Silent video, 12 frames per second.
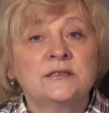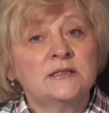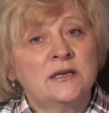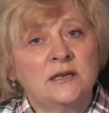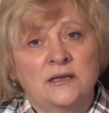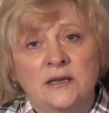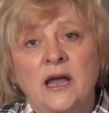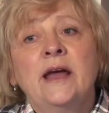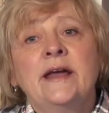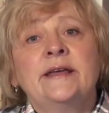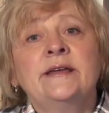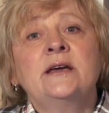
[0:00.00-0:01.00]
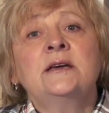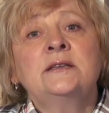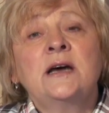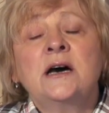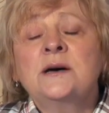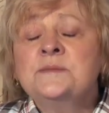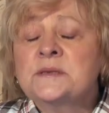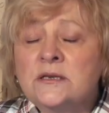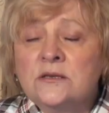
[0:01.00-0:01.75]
but not by the ideas of